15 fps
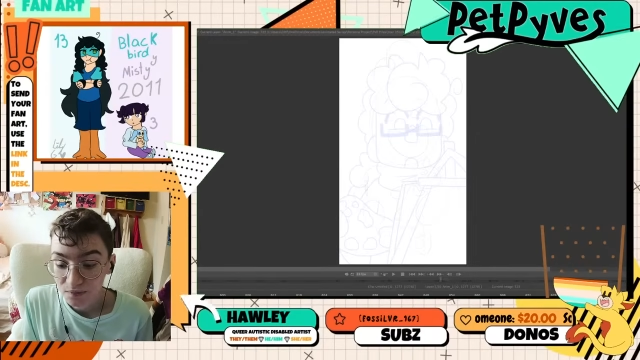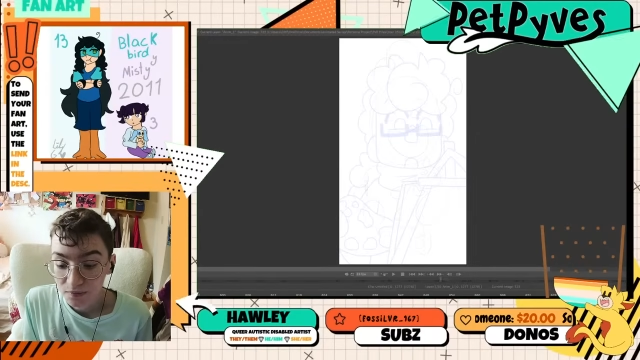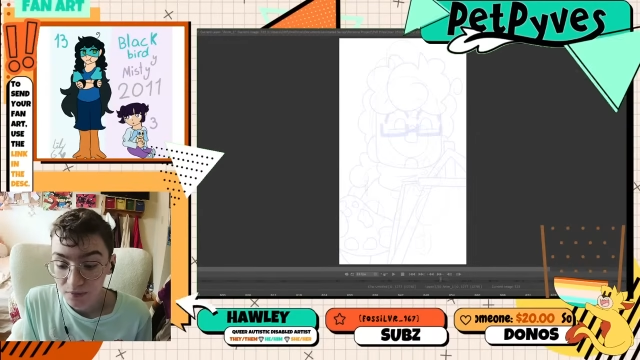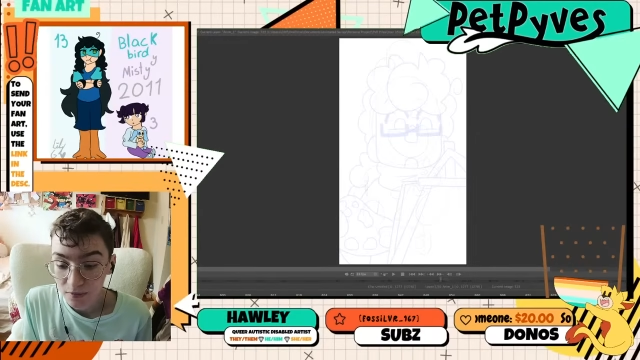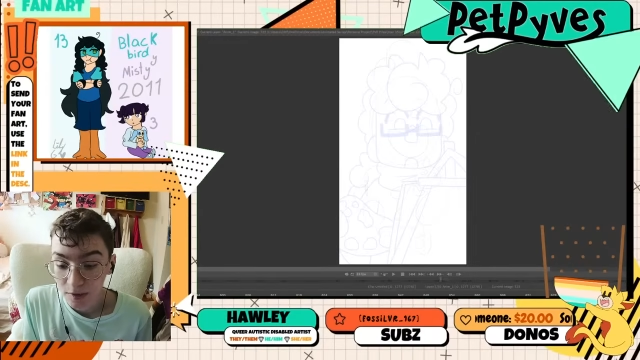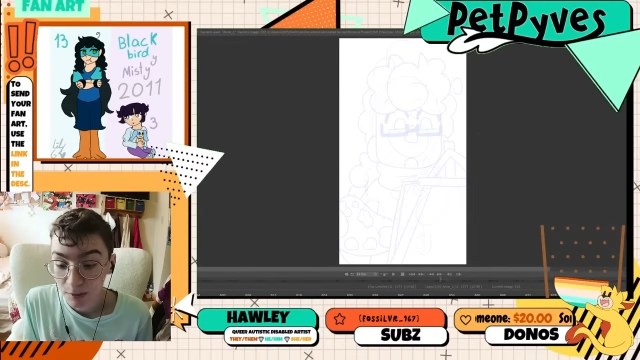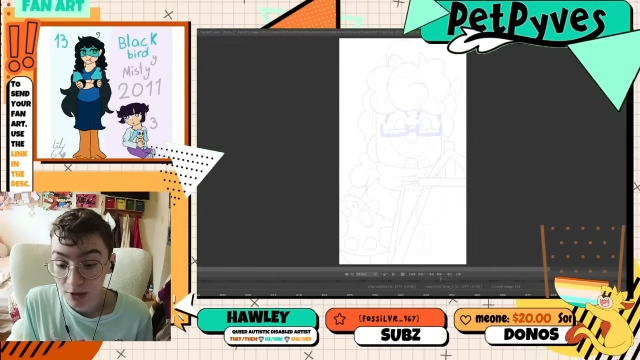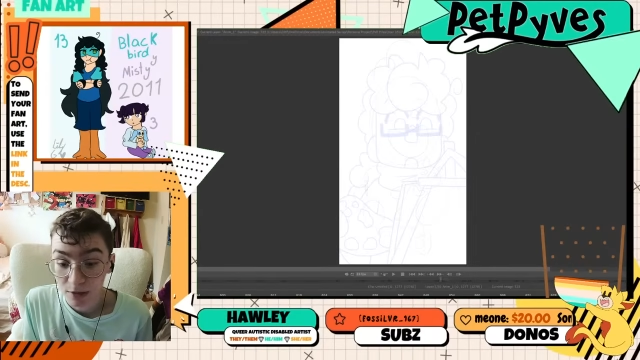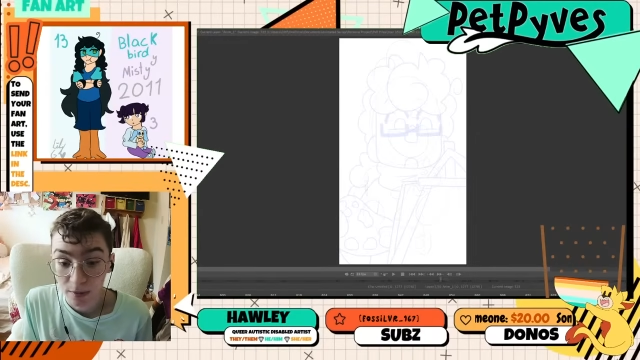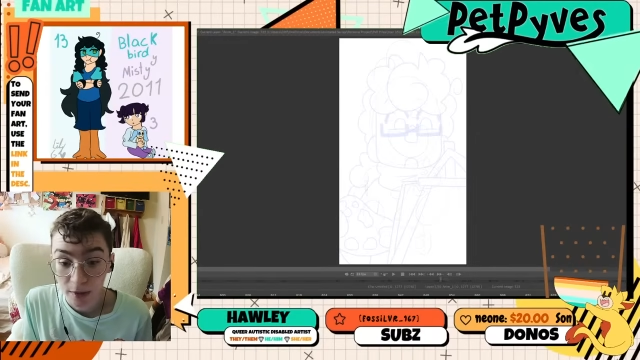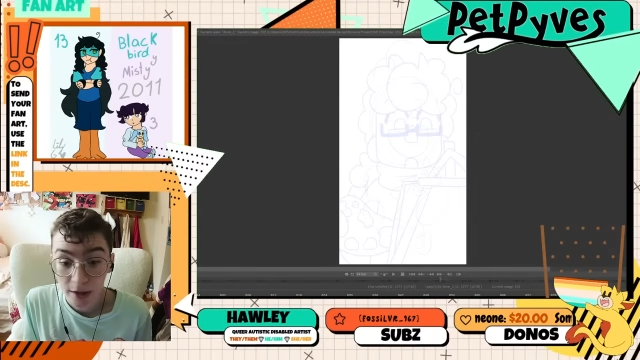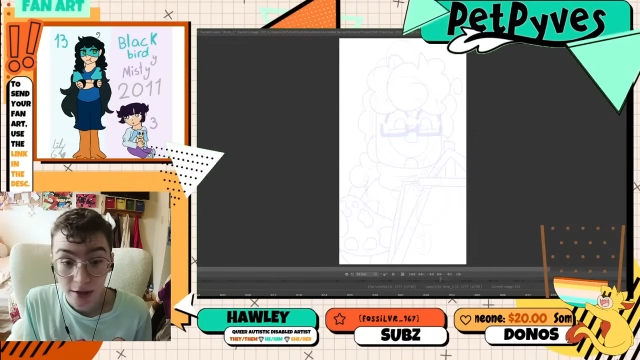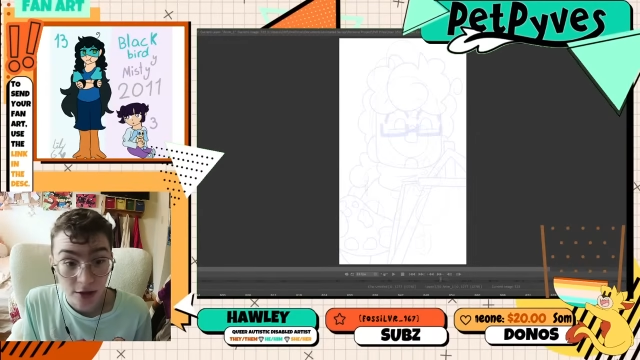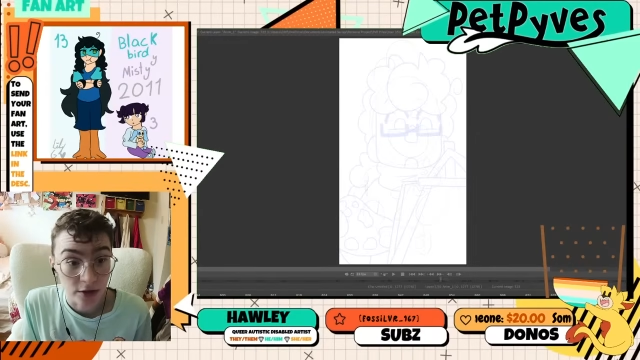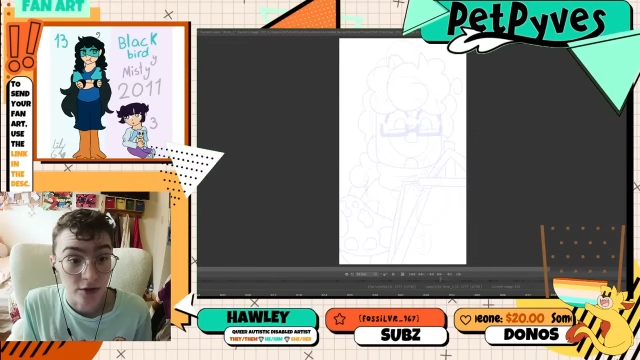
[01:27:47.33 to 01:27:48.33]
with
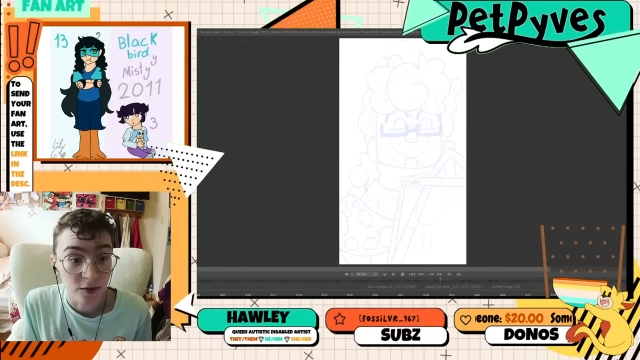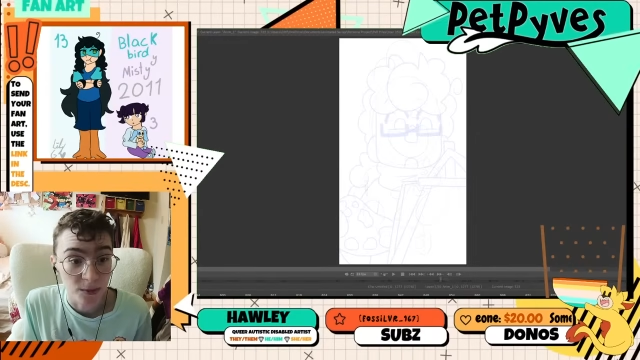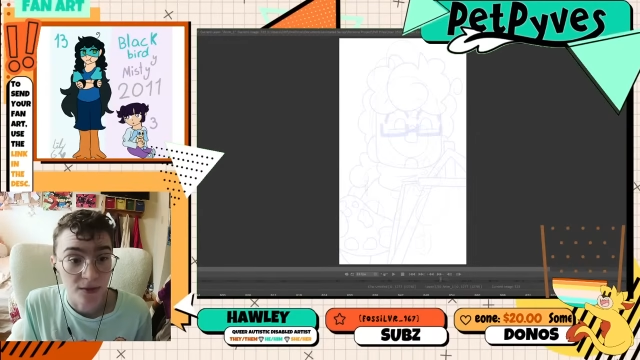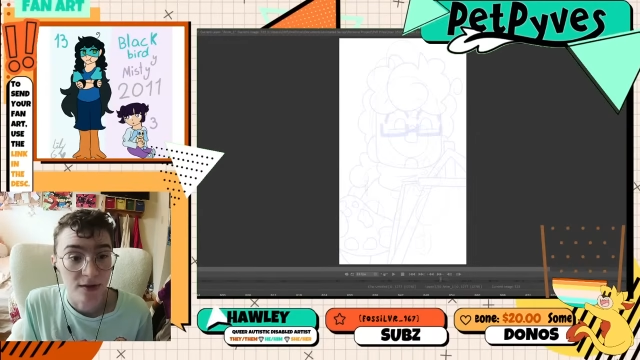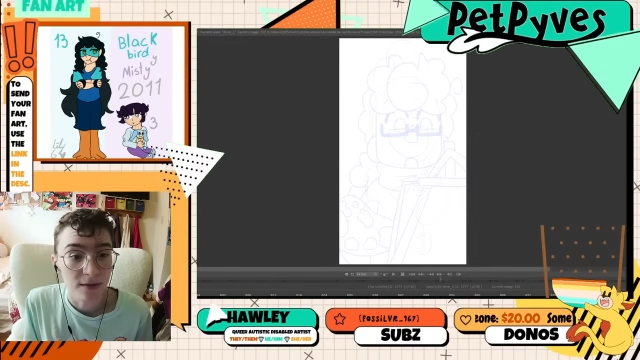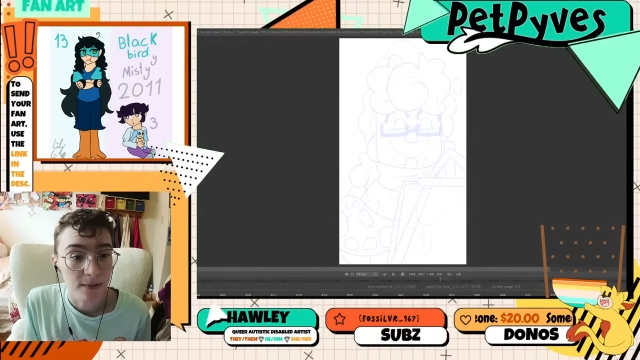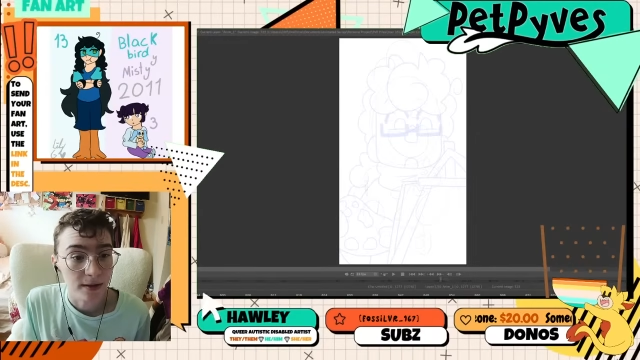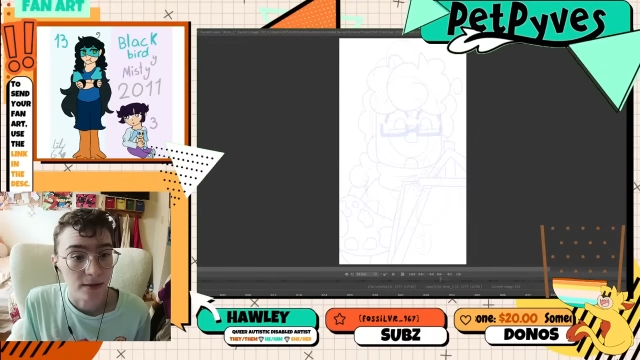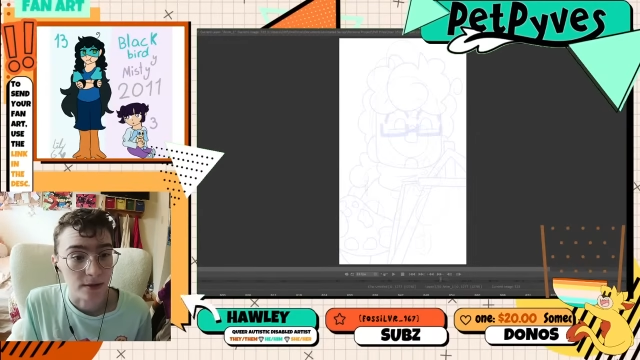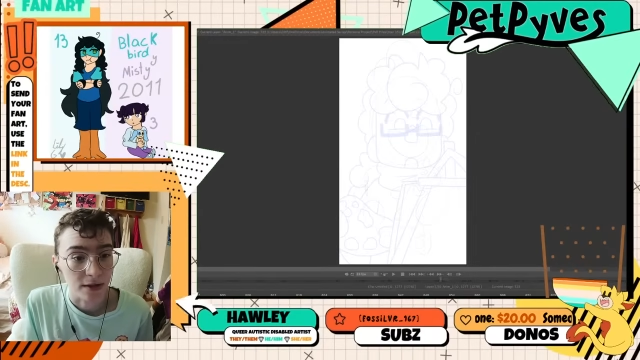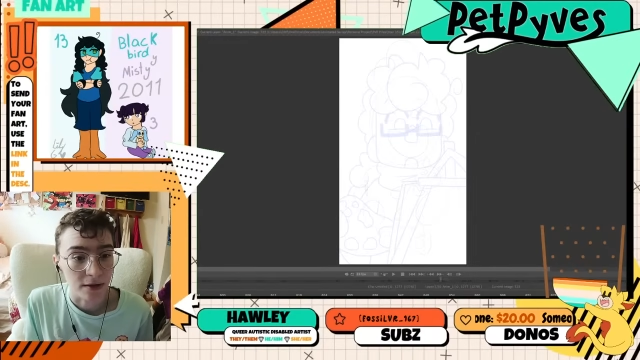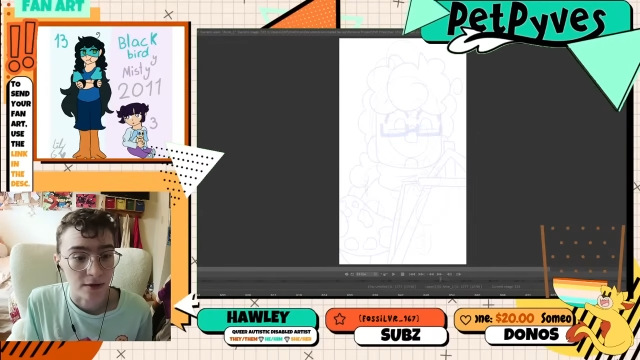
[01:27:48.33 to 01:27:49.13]
Wander specifically,